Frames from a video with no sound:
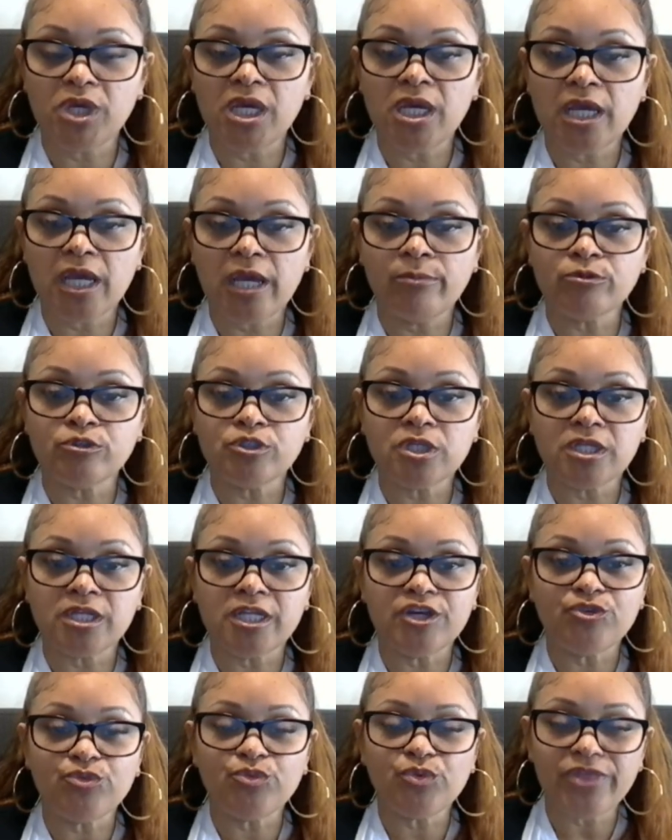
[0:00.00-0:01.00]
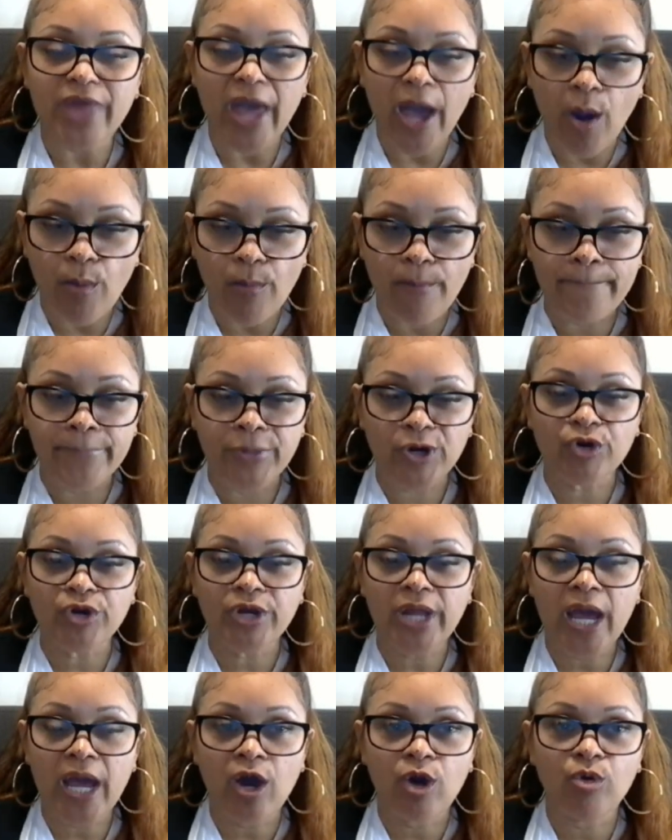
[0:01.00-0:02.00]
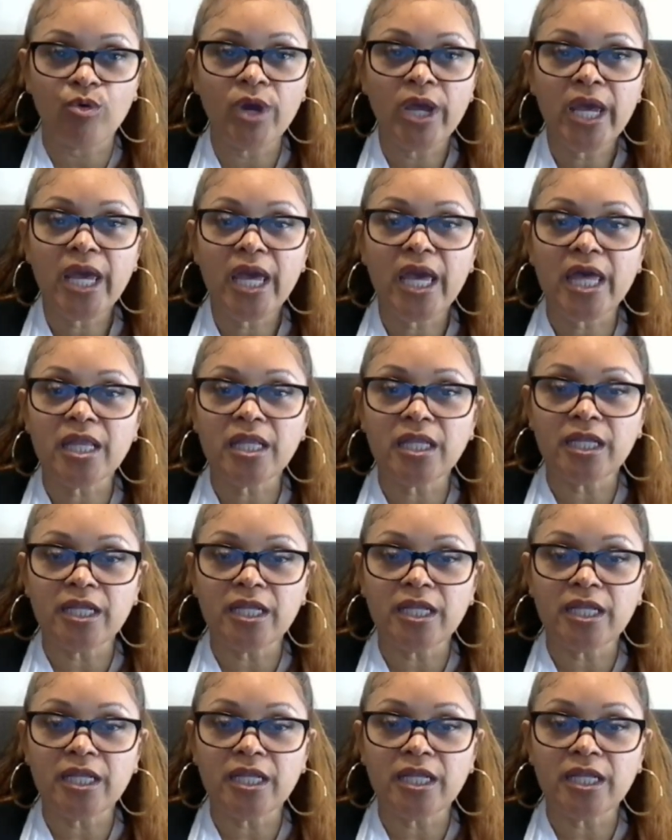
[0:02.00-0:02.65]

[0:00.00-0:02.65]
to being able to live without burnout